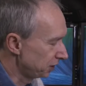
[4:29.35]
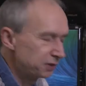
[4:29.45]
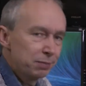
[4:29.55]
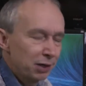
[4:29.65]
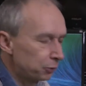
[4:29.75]
it
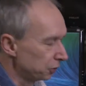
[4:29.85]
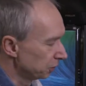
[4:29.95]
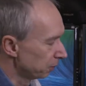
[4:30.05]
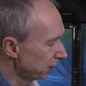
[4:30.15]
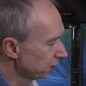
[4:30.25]
is backwards
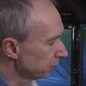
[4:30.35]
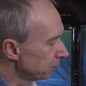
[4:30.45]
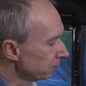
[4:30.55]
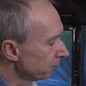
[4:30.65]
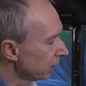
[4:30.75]

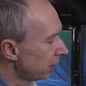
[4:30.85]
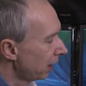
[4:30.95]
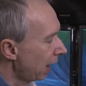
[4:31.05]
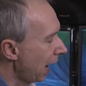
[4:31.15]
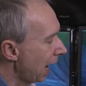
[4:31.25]
compatible.
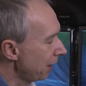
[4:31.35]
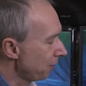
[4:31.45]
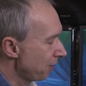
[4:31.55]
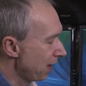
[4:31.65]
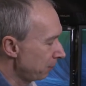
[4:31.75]

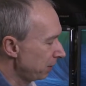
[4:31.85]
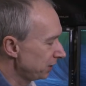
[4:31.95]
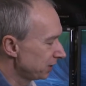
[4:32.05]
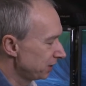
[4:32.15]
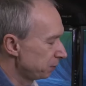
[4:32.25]
And that
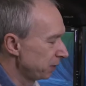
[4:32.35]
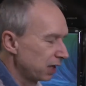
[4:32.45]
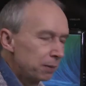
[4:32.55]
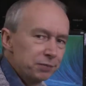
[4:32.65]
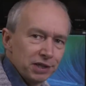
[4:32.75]
means that this
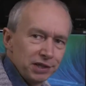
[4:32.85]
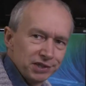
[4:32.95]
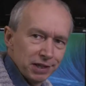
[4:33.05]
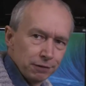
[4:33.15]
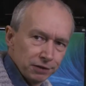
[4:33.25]
becomes a
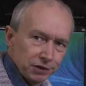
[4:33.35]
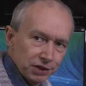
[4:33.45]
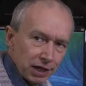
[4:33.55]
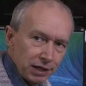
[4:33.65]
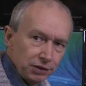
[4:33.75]

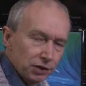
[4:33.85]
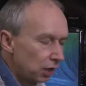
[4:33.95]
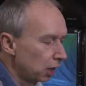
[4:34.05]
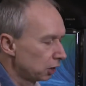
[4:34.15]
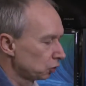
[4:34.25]
self-contained
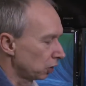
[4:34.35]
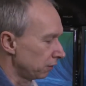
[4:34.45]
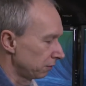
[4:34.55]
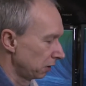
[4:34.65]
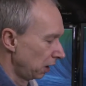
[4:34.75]
hard
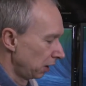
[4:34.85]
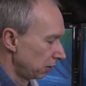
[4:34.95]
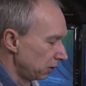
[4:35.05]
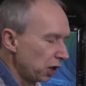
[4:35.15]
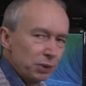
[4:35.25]
drive.
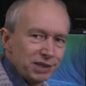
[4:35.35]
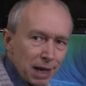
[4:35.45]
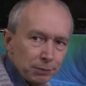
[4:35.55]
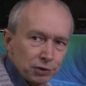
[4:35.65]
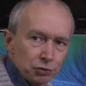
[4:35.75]
No
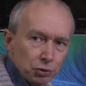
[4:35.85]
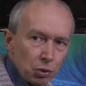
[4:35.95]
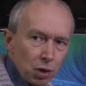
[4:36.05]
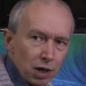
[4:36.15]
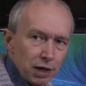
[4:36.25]
adapters
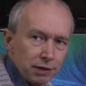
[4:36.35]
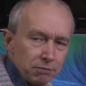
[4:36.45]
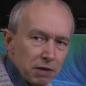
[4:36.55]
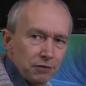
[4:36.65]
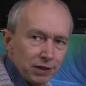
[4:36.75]
required,
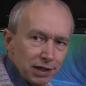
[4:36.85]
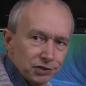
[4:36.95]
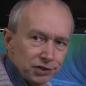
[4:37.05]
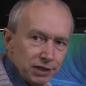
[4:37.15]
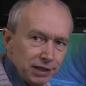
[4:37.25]
nothing
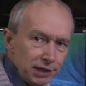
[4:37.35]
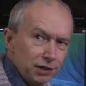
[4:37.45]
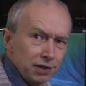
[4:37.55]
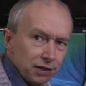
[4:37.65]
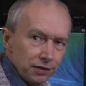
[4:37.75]
else needed,
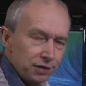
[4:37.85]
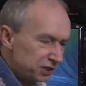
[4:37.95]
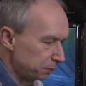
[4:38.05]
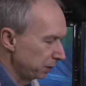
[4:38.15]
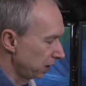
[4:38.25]

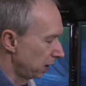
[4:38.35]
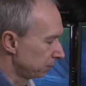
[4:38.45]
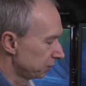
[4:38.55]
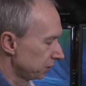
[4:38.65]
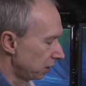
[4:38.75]
this
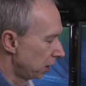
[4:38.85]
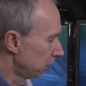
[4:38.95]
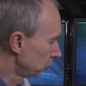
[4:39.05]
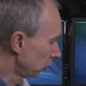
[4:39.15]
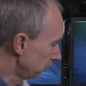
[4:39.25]
becomes a
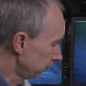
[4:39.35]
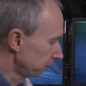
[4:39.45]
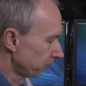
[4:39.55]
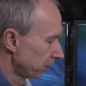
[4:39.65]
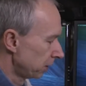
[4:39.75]
hard drive.
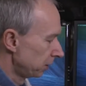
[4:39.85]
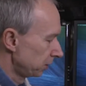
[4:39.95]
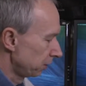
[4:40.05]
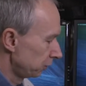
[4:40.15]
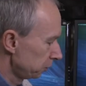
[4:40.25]

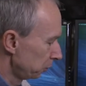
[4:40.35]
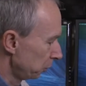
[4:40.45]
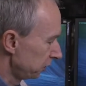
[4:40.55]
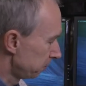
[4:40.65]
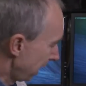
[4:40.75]
Now, if I just
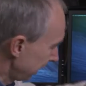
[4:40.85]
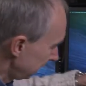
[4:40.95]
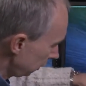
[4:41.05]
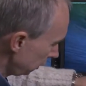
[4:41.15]
put this back in